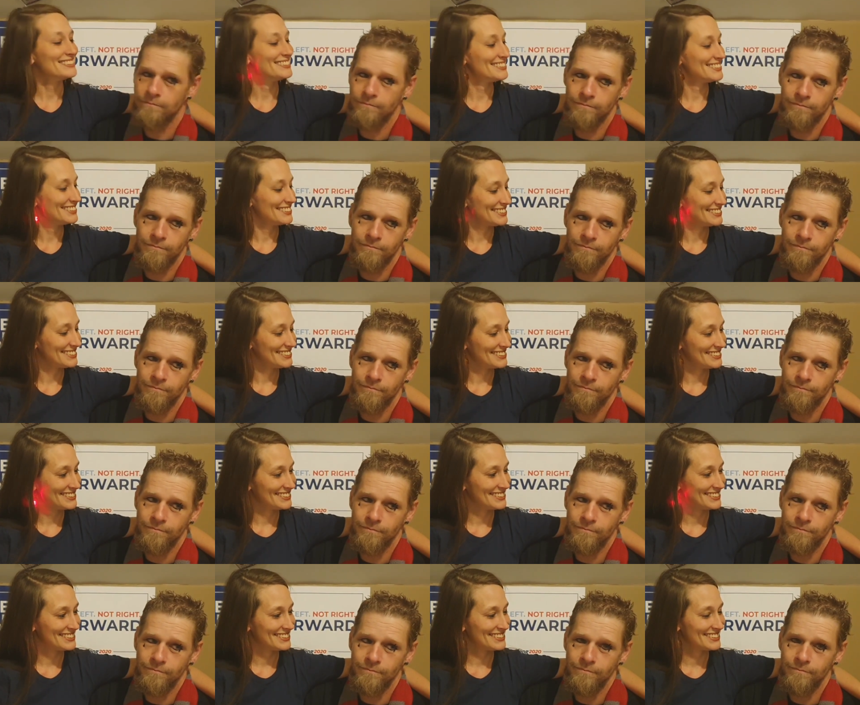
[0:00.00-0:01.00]

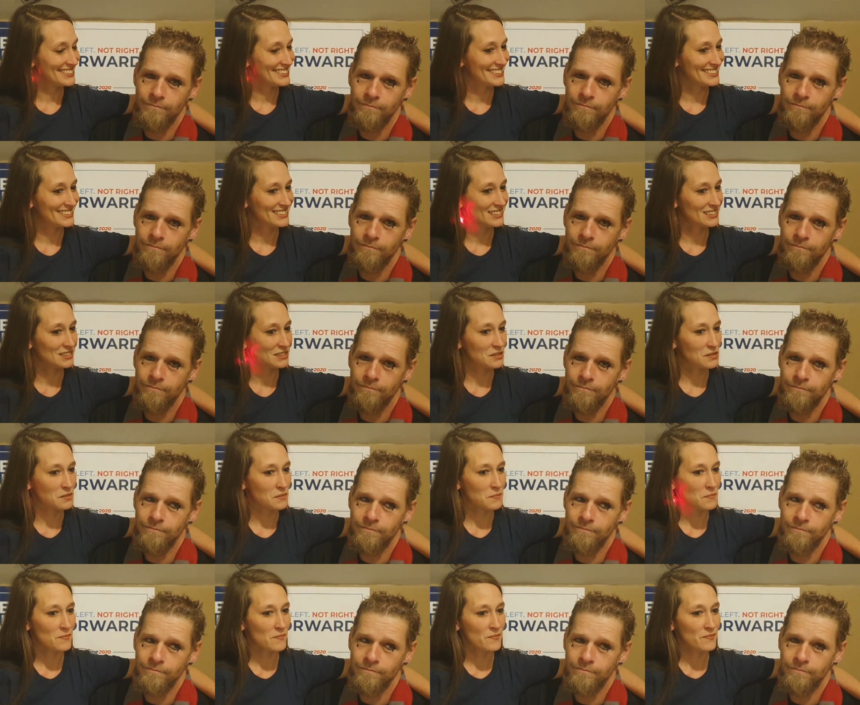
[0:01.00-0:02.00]

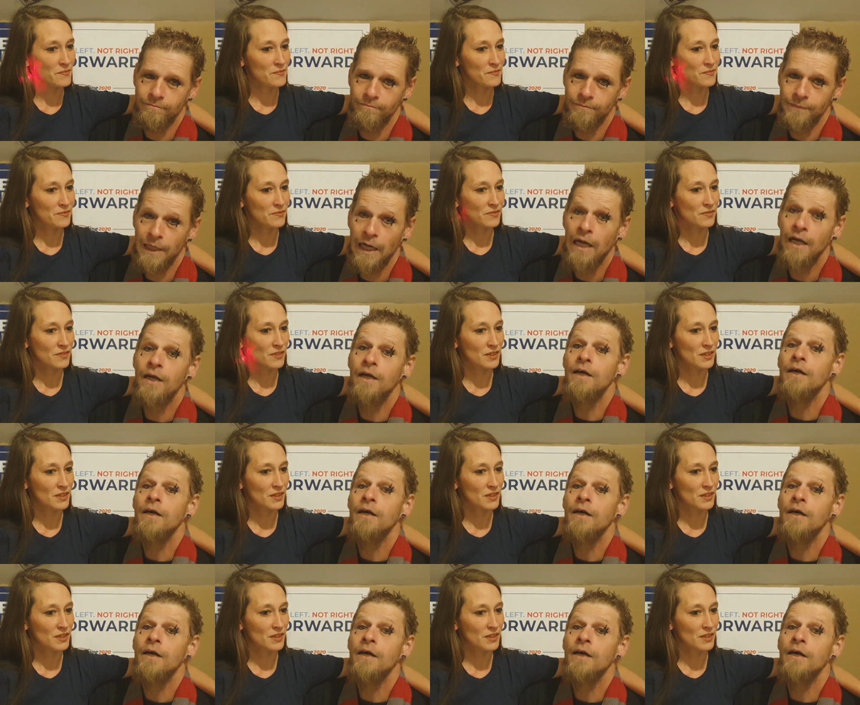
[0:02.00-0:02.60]
Nobody speaks.